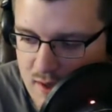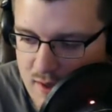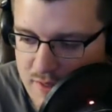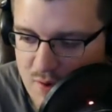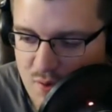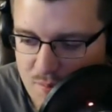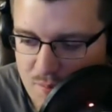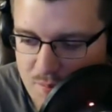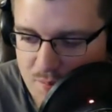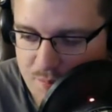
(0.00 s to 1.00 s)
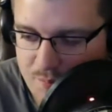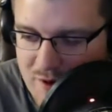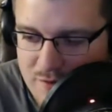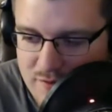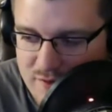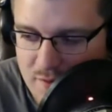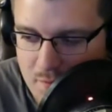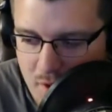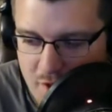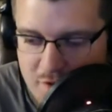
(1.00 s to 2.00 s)
there were
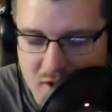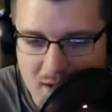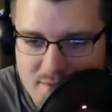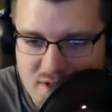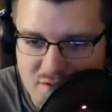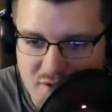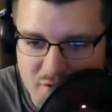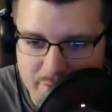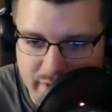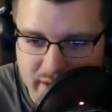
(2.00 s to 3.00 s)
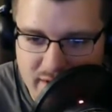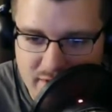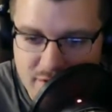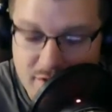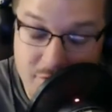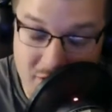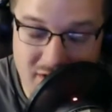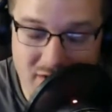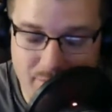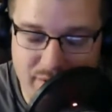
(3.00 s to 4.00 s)
other games I'd rather play.
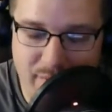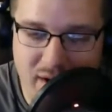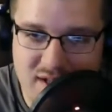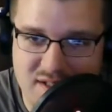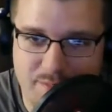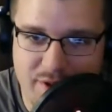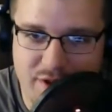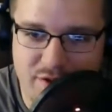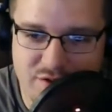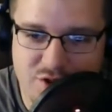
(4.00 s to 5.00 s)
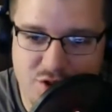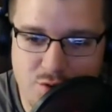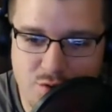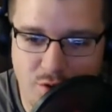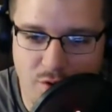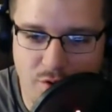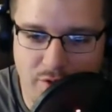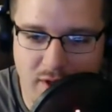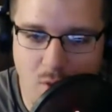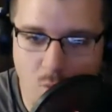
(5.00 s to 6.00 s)
The biggest appeal to the whole
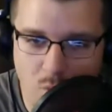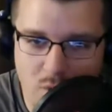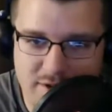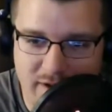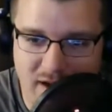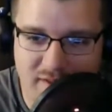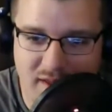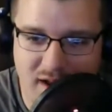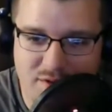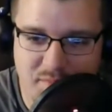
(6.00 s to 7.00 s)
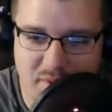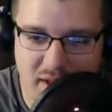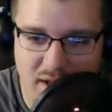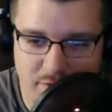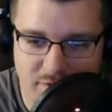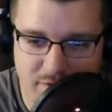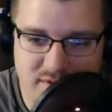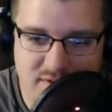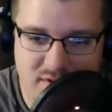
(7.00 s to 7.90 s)
thing was the fact that I was playing with friends.